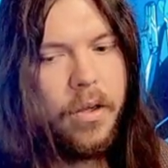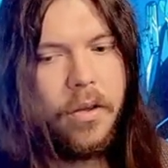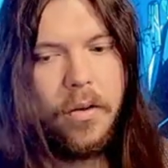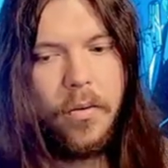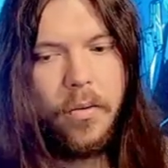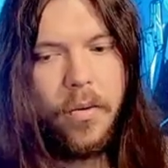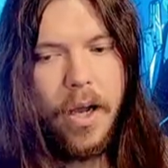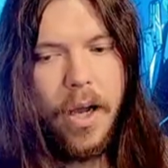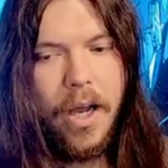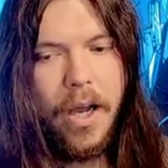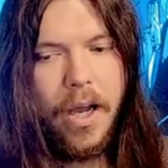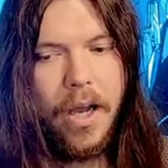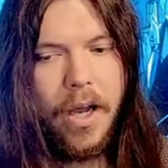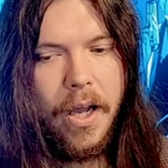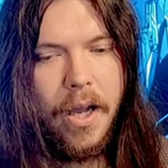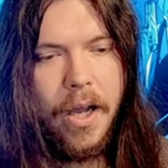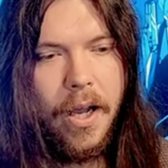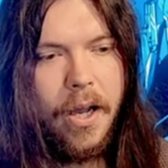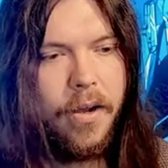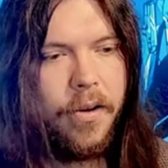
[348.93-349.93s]

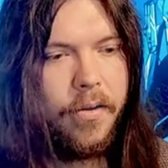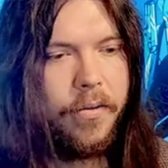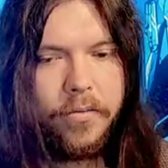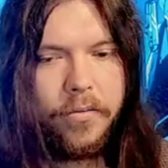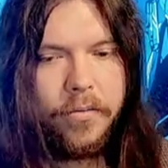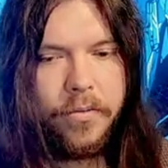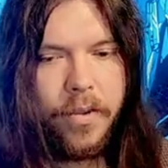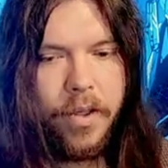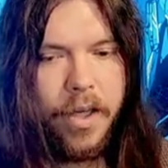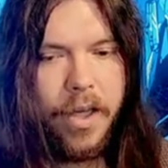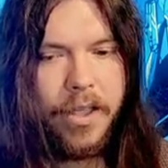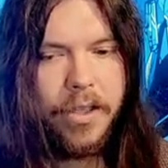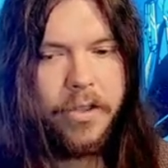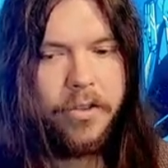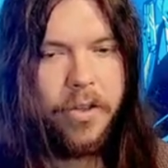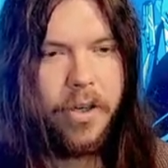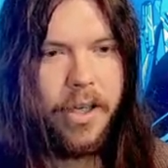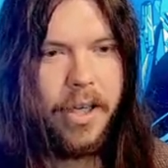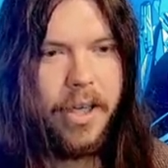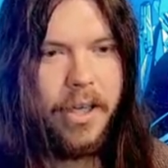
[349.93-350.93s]
Wow. I'd like to
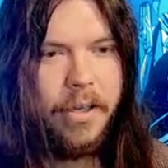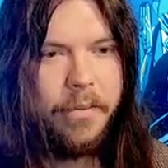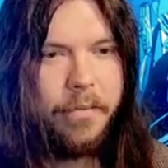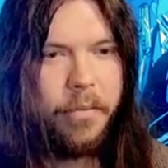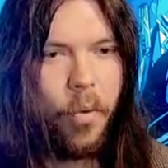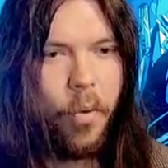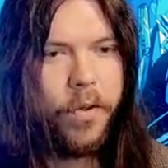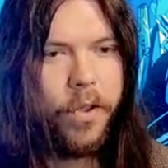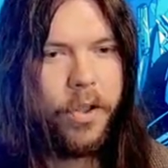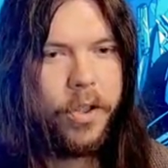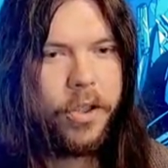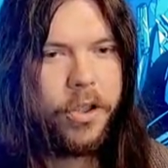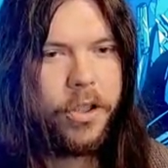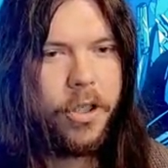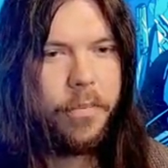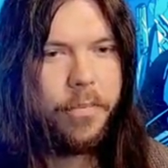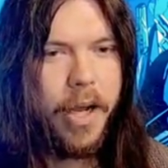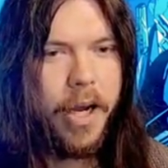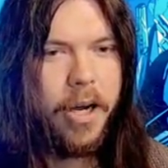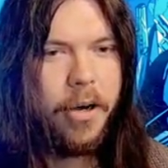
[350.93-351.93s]
try to get more than just the
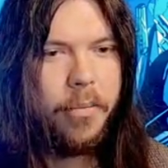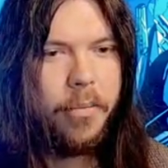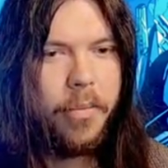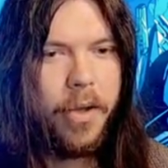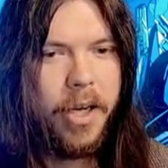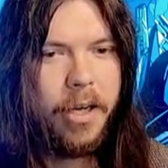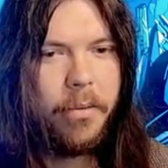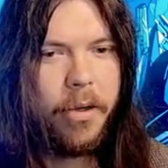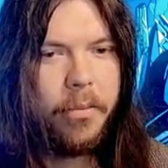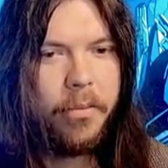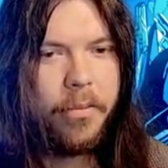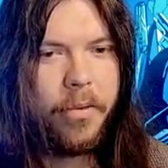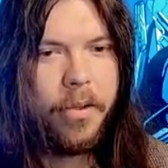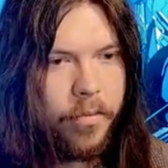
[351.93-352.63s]
bare minimum.